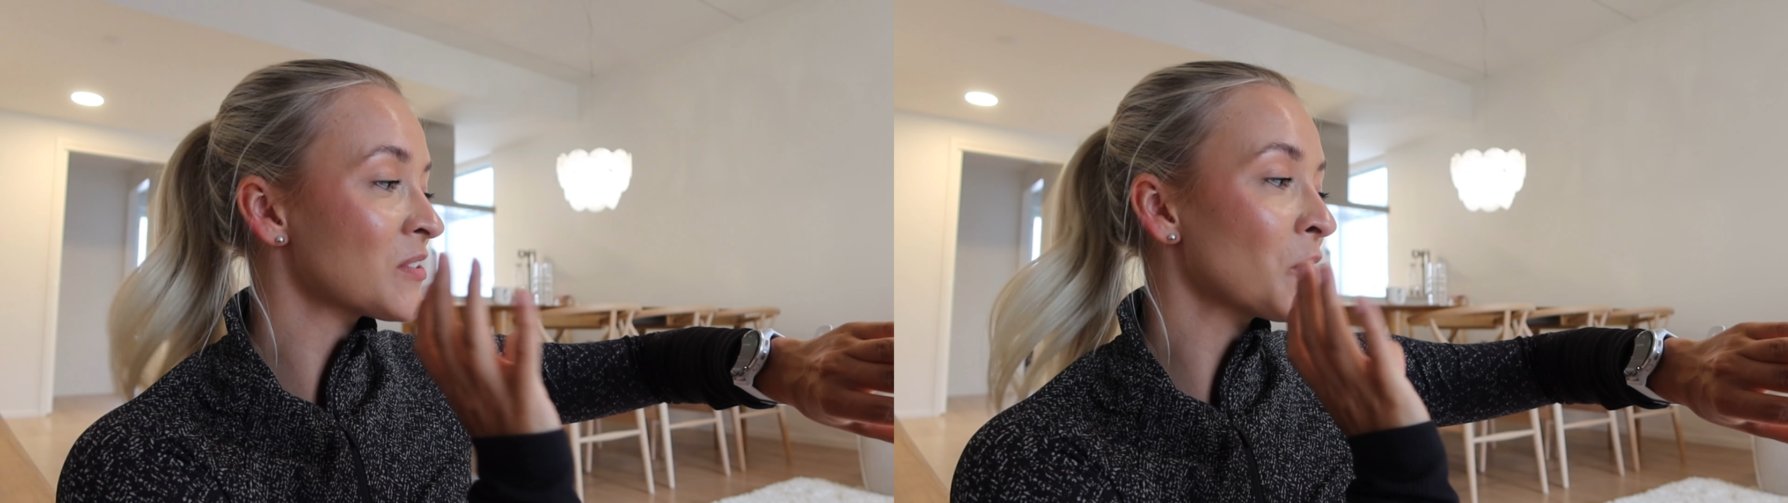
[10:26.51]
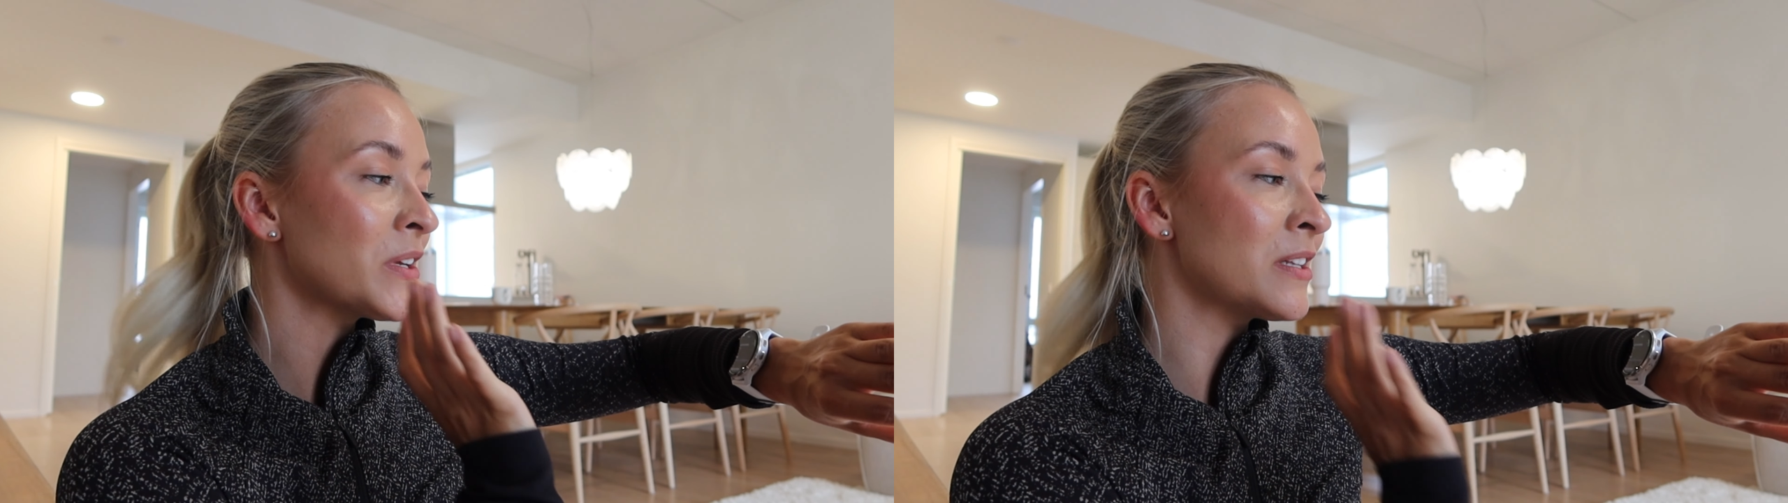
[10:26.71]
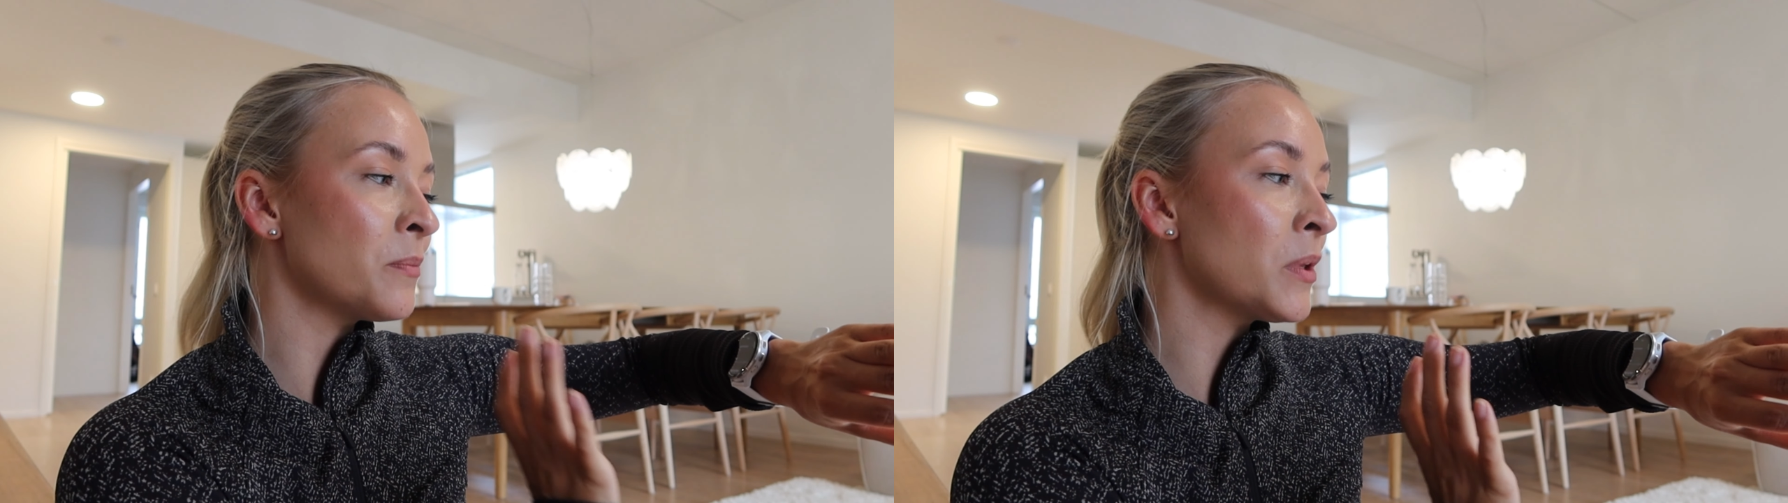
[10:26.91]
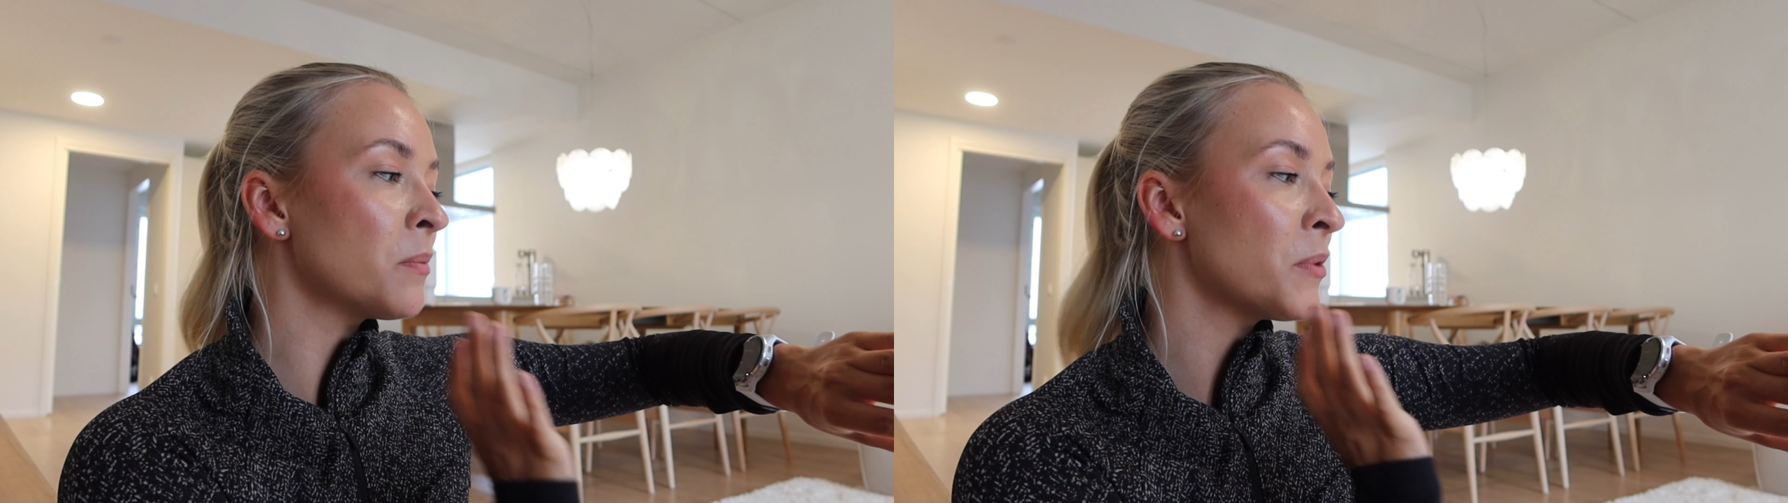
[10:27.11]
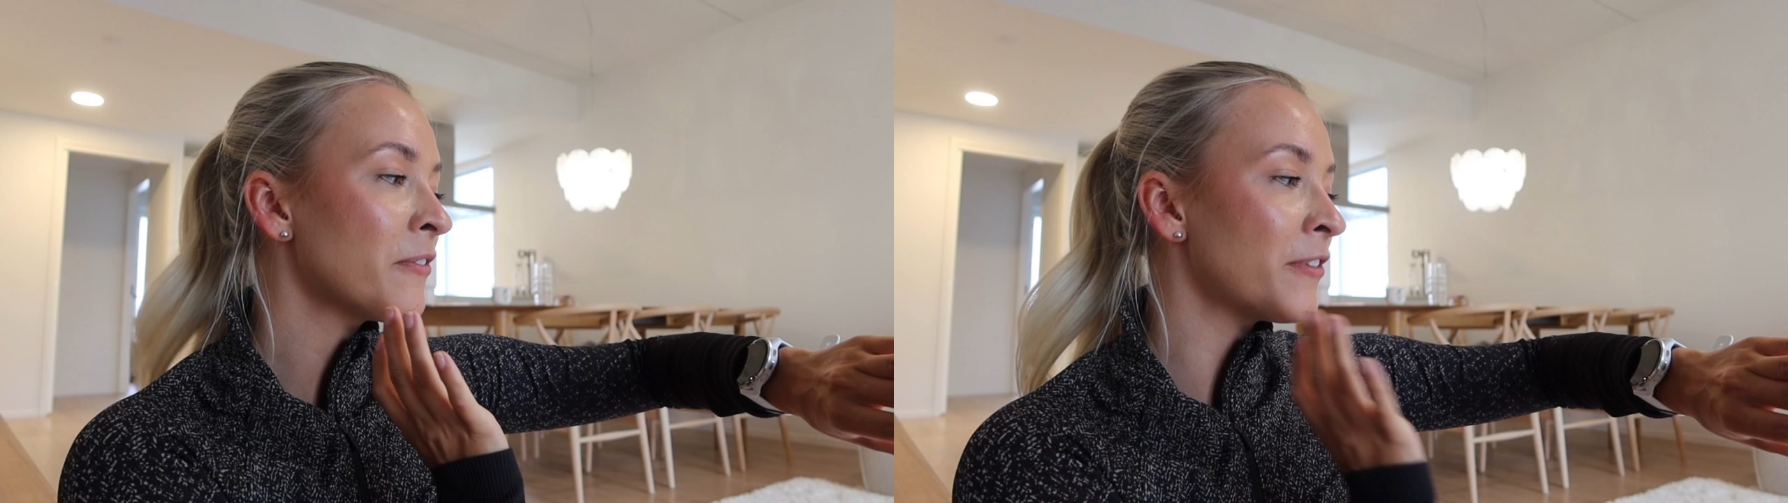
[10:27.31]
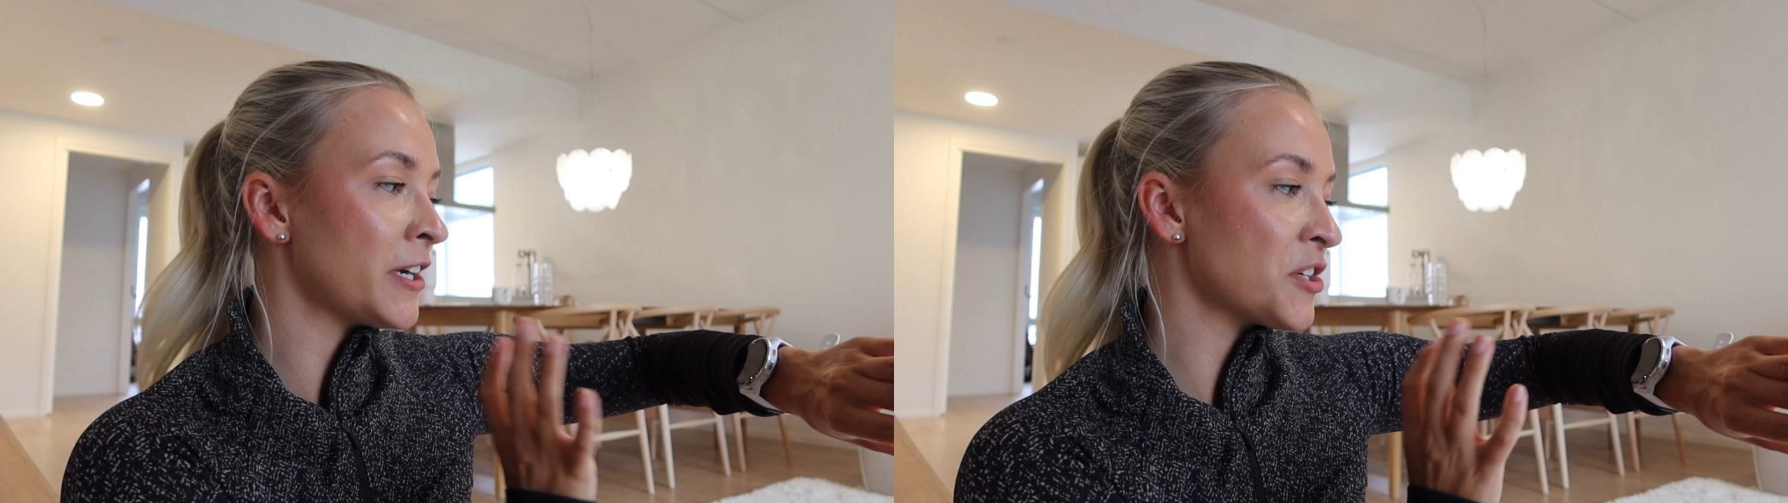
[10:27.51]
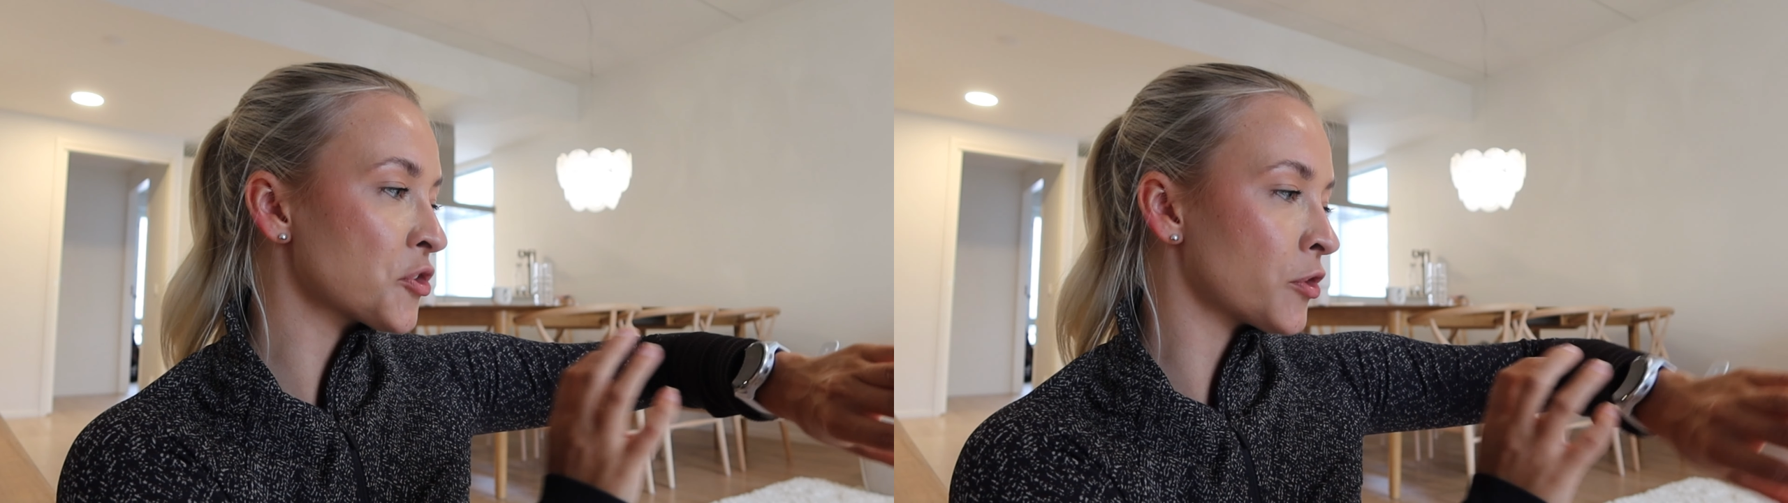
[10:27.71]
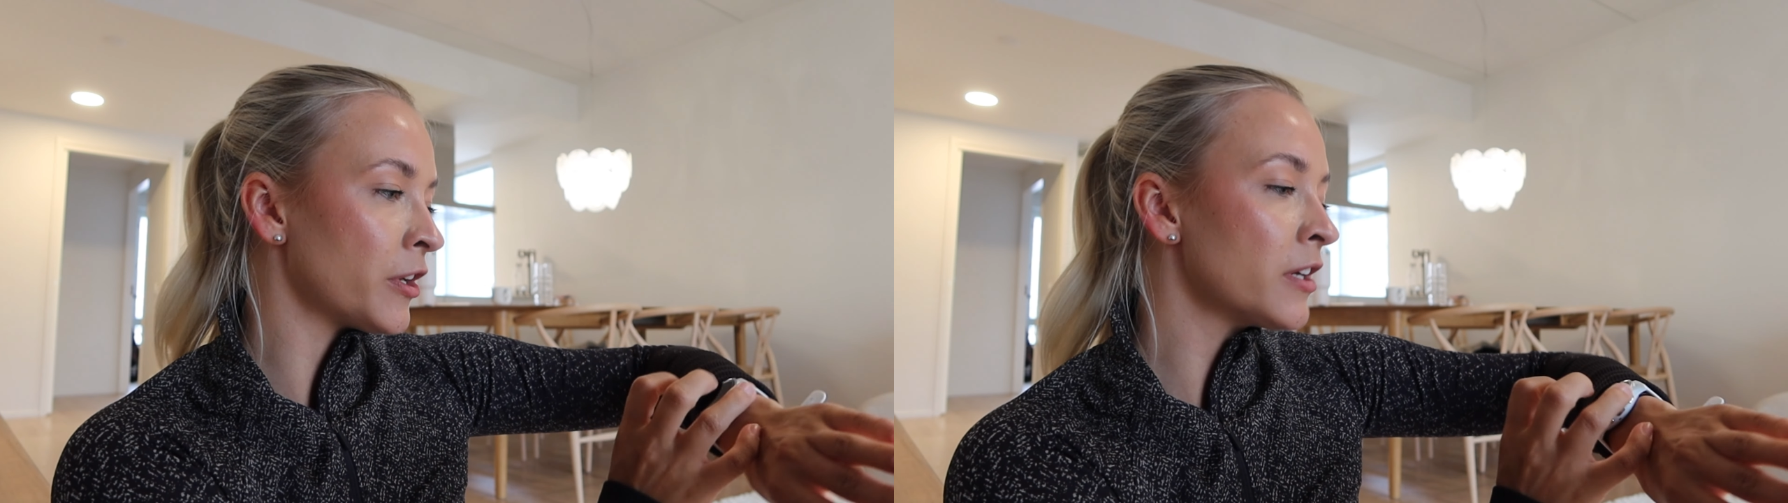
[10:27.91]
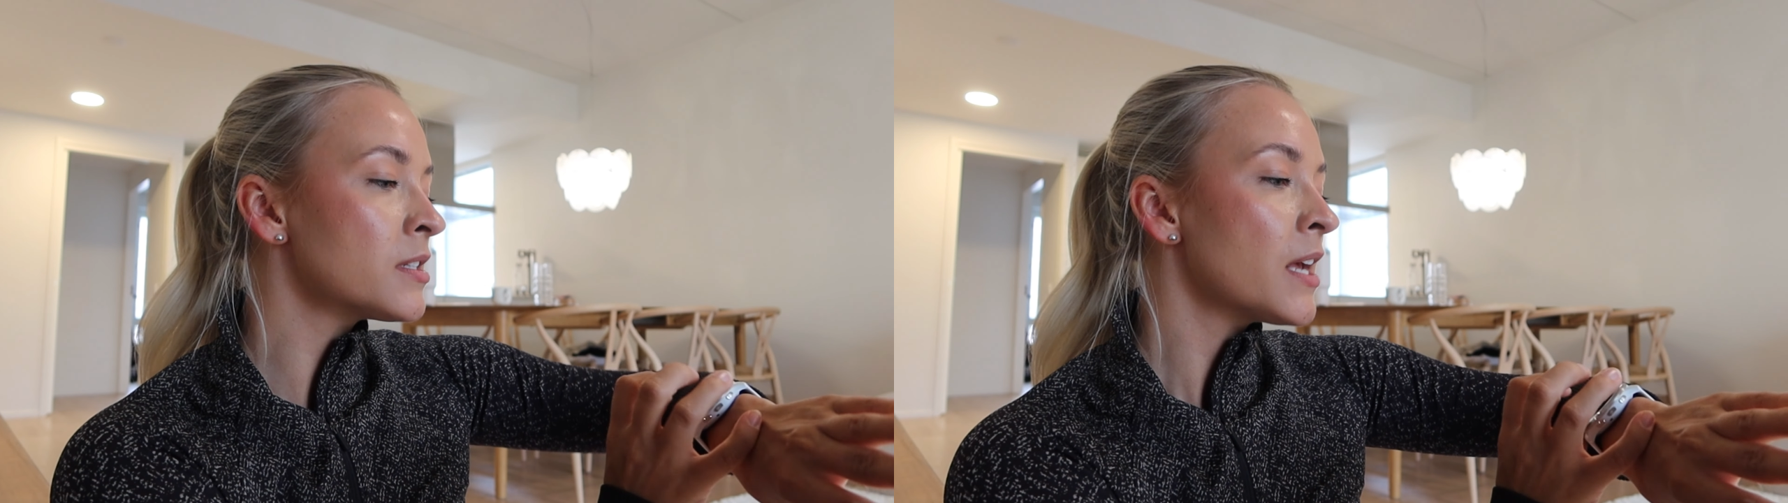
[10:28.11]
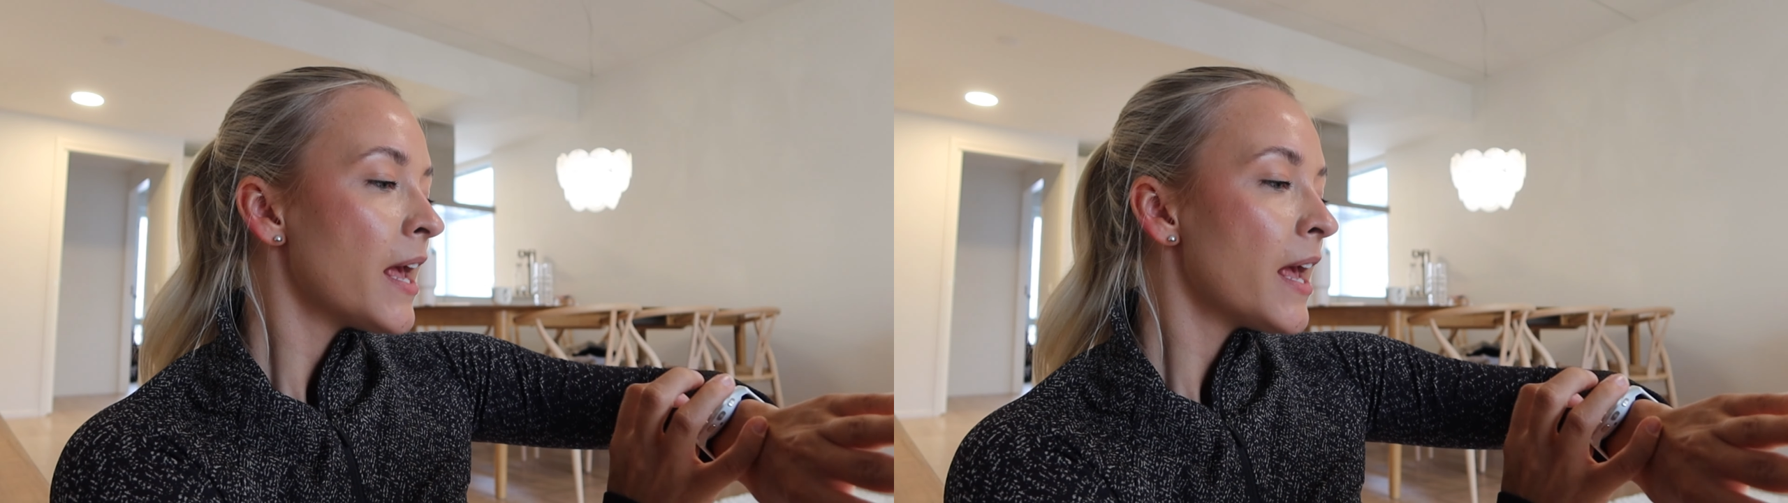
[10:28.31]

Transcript: So it will be very short